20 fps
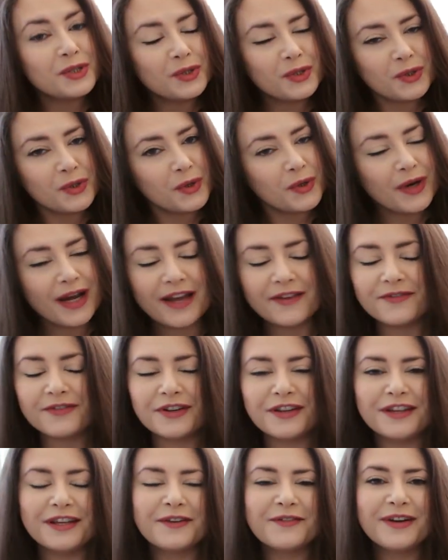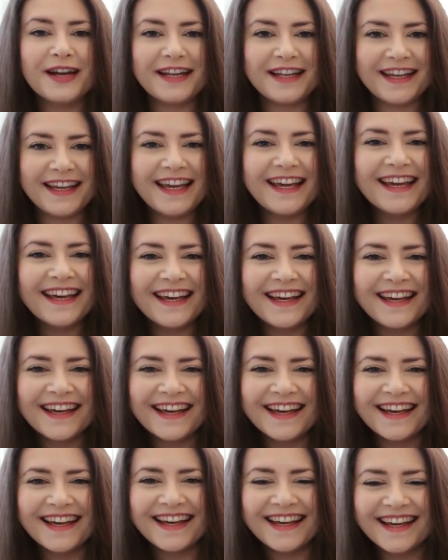your everything ready.
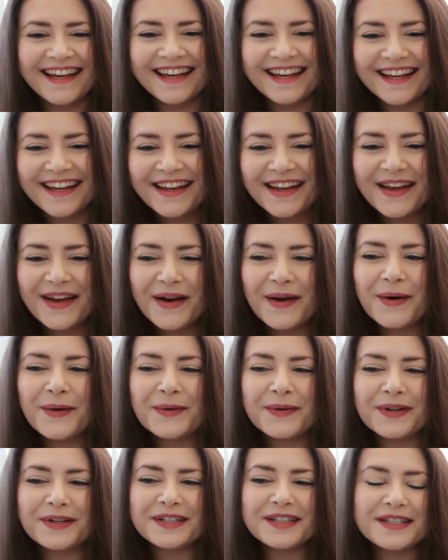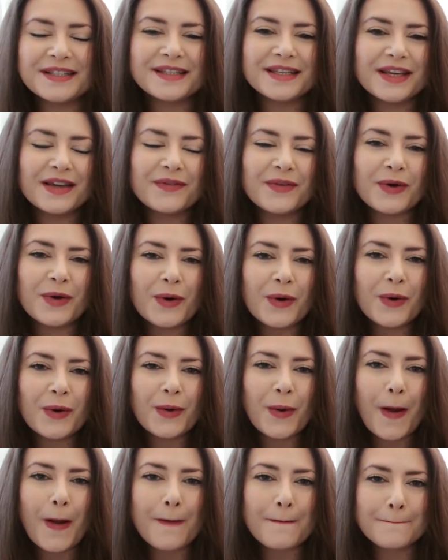Hold on to the seat of your
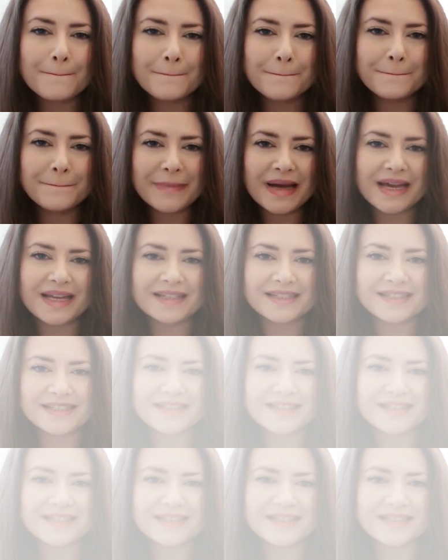pants.